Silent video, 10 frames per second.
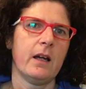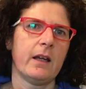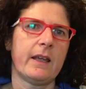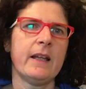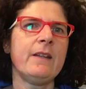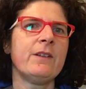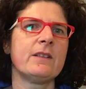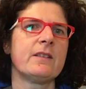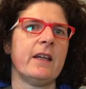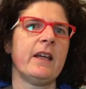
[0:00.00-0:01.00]
I can't
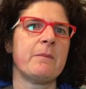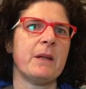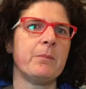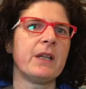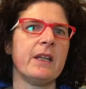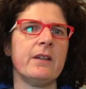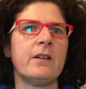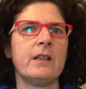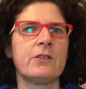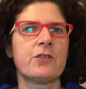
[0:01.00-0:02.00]
even say I'm a
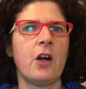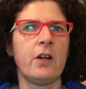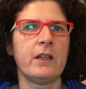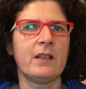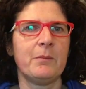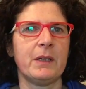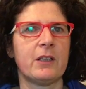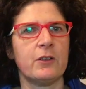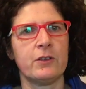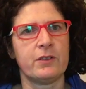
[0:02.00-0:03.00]
beginner at sewing
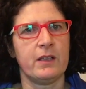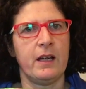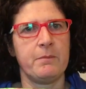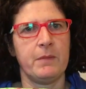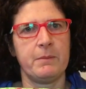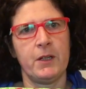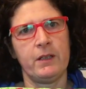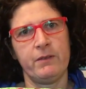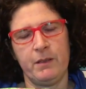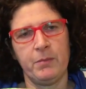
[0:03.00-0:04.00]
because I'm, I'm
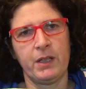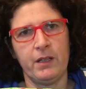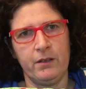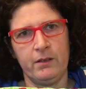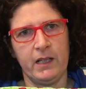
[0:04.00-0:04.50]
not even a beginner.